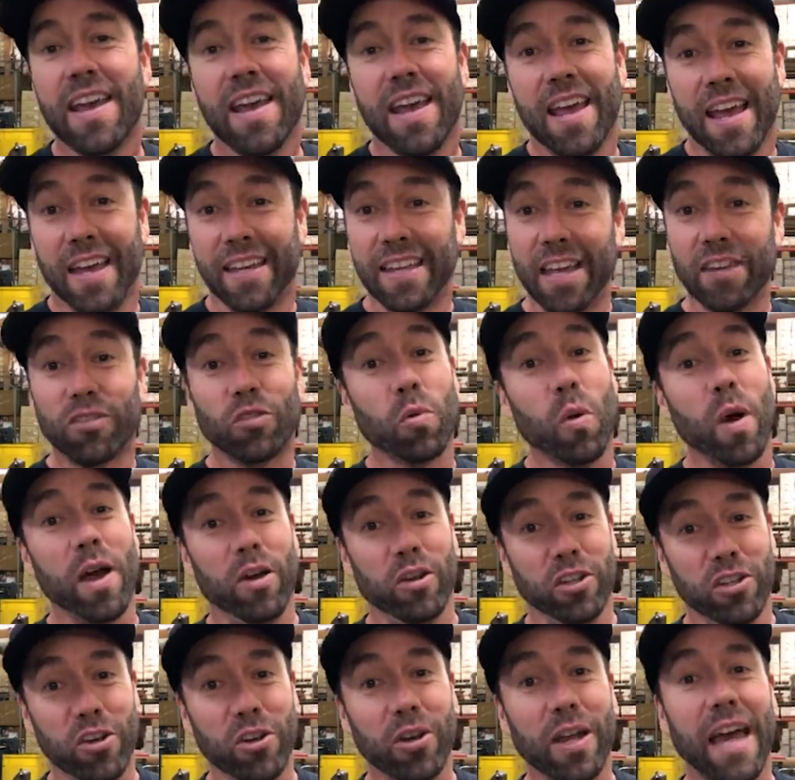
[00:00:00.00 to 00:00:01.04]
And guess what?
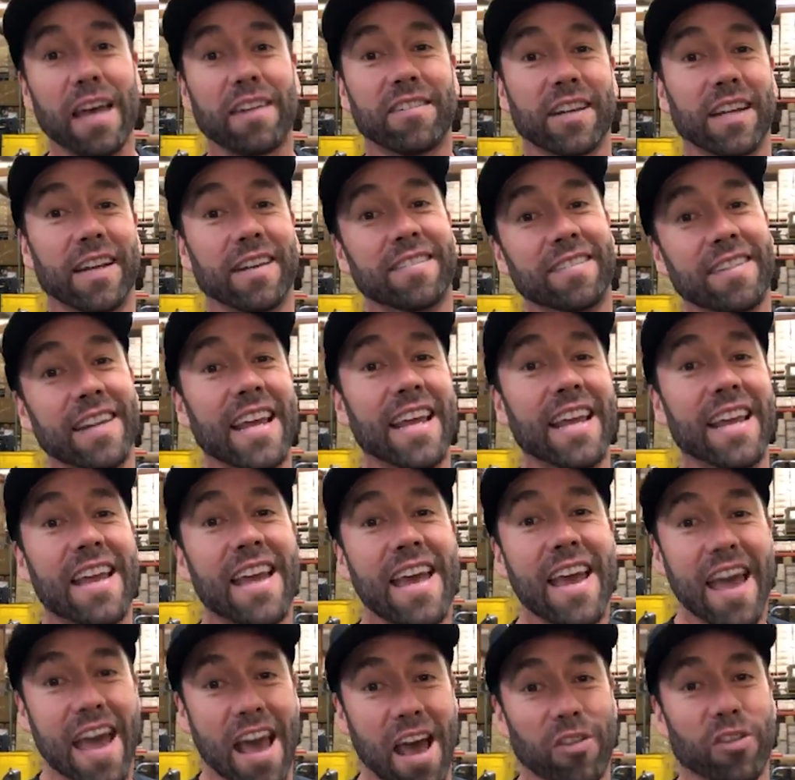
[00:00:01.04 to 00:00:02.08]
You guys are going to see
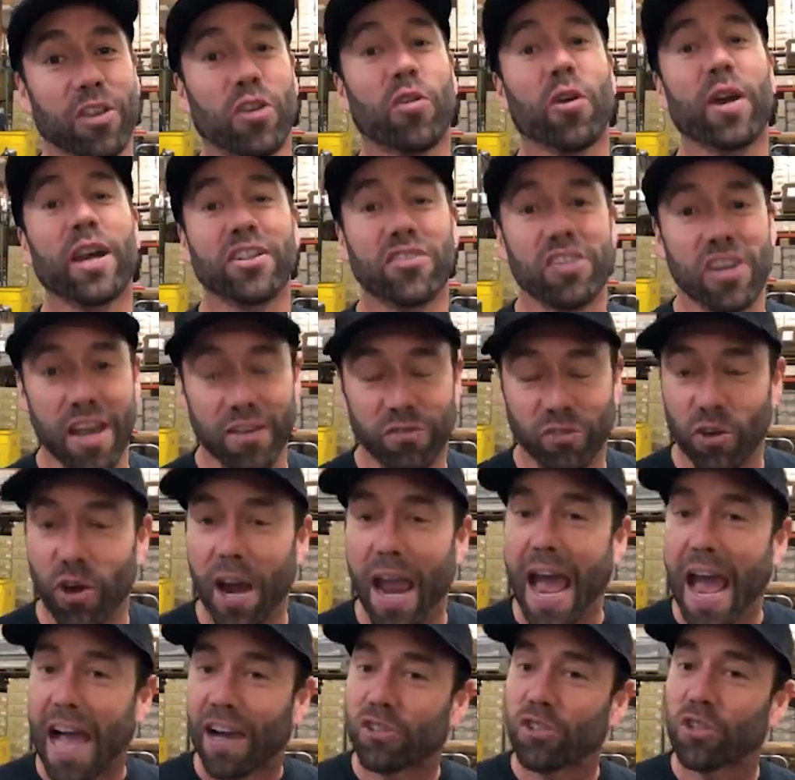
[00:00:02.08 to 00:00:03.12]
how the crane shafts are
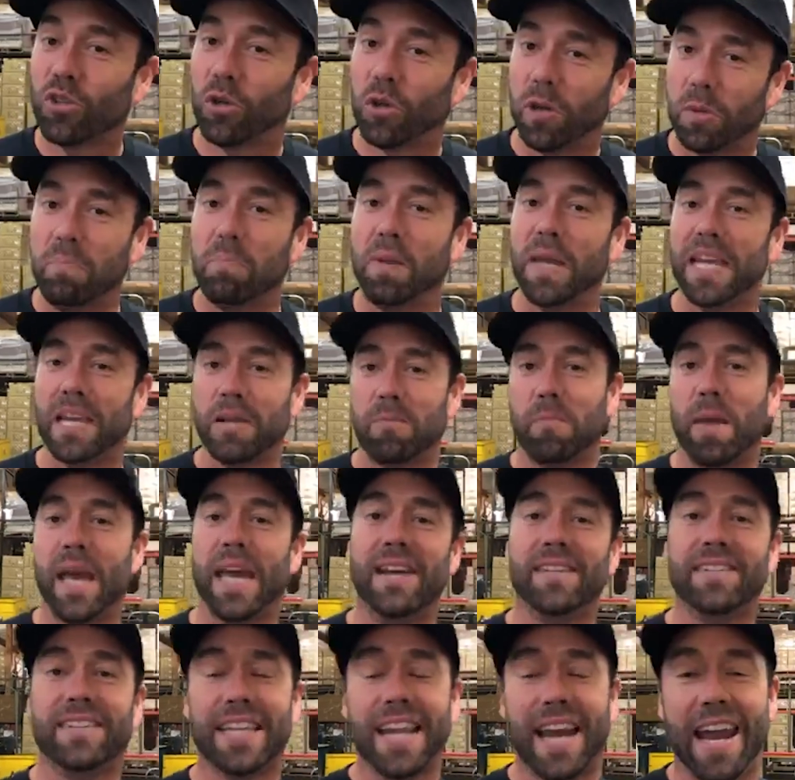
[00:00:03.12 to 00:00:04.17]
actually being made
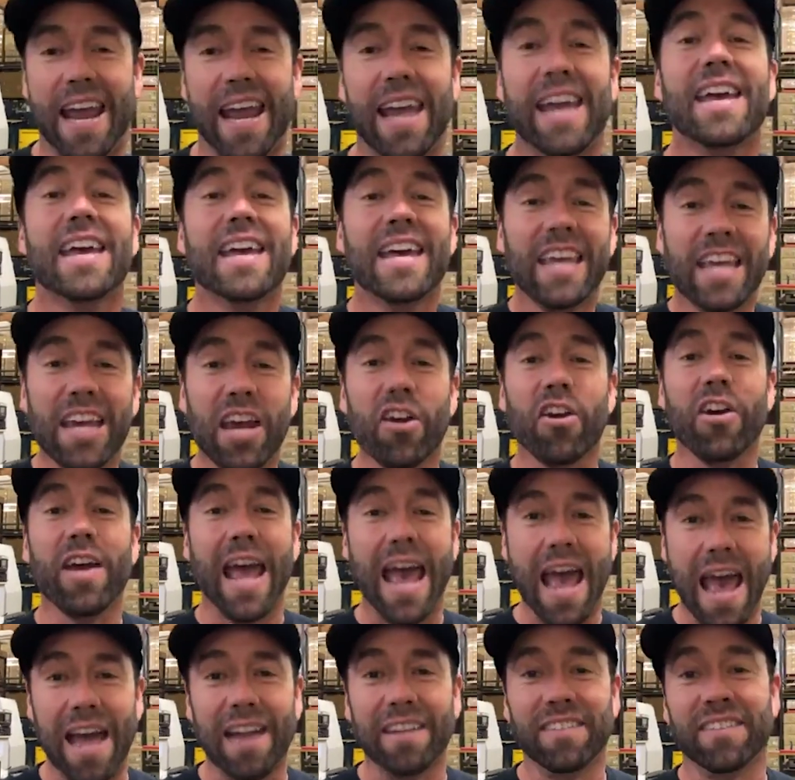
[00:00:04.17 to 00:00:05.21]
today here
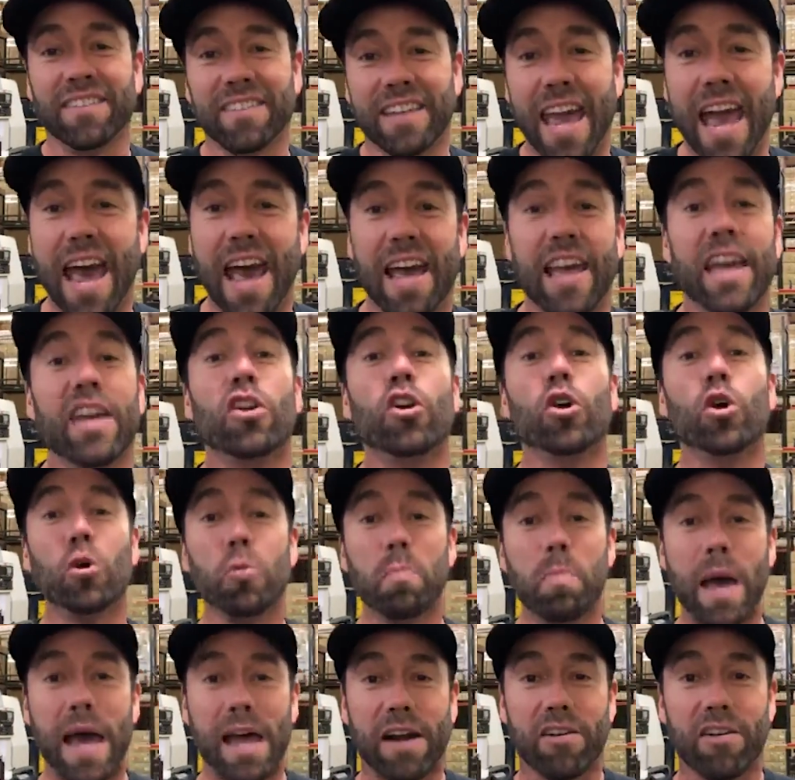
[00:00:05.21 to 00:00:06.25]
at Scat. And who
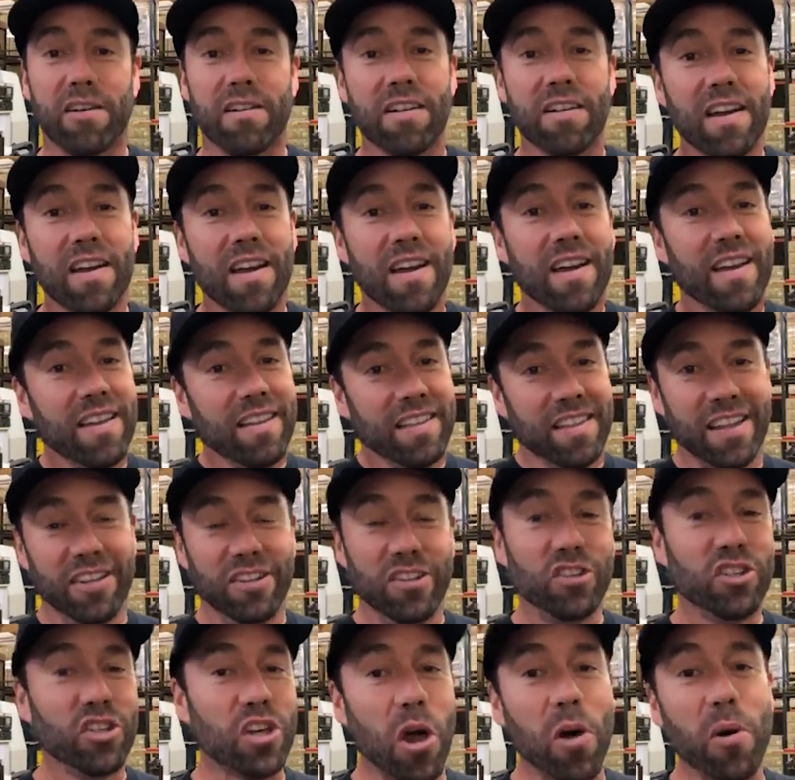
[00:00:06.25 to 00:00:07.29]
better than to
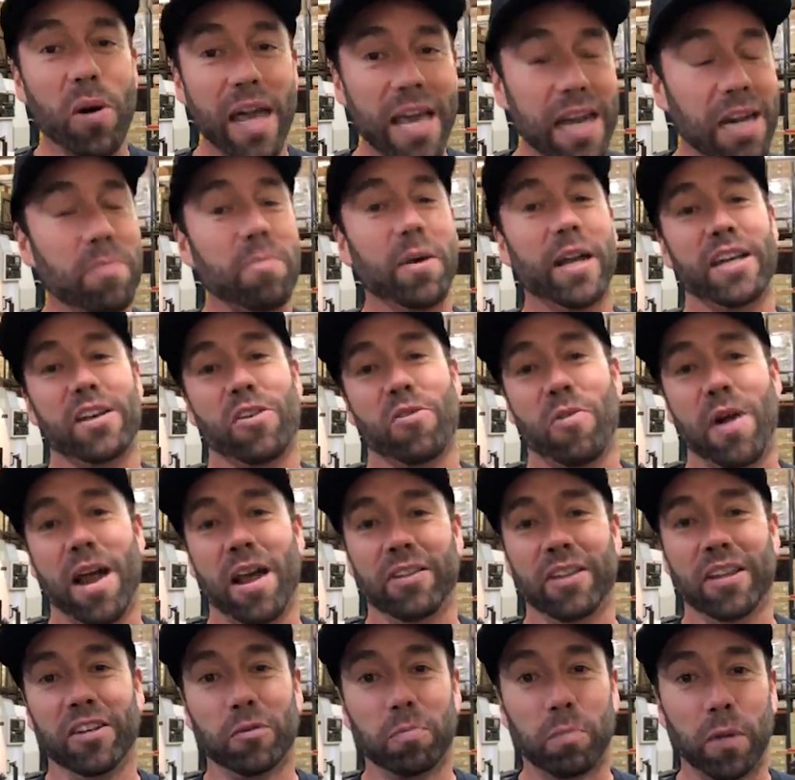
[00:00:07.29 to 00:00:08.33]
show anybody around
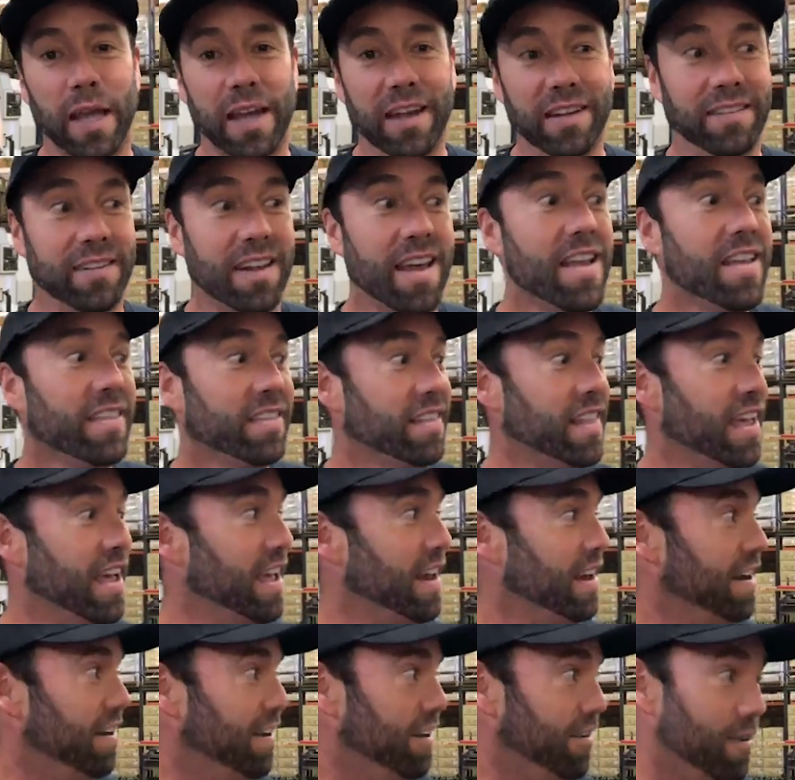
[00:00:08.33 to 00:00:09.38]
this place than
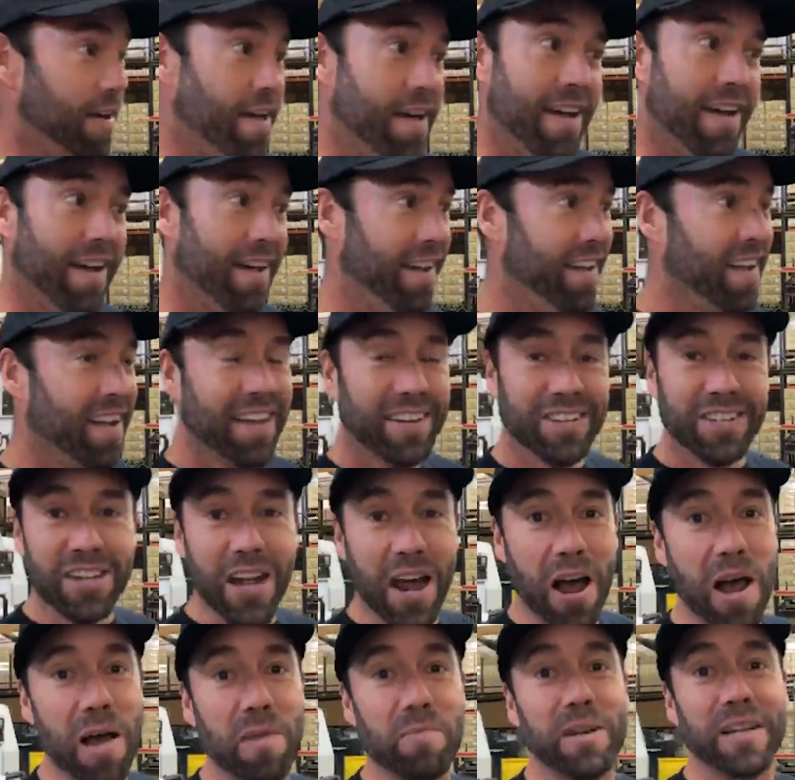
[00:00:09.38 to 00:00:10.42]

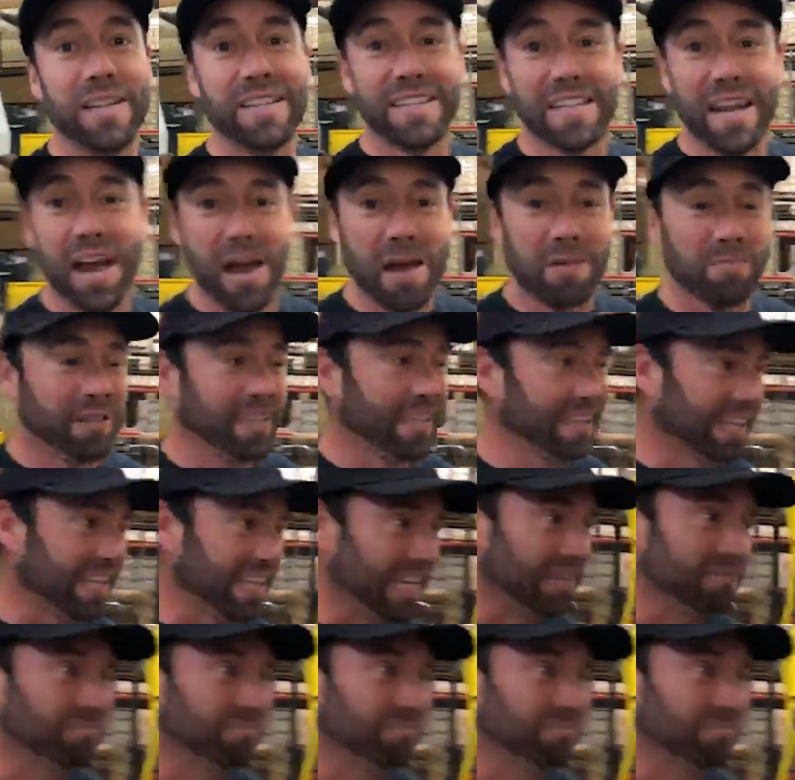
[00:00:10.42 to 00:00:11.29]
Tom and Tommy Lieb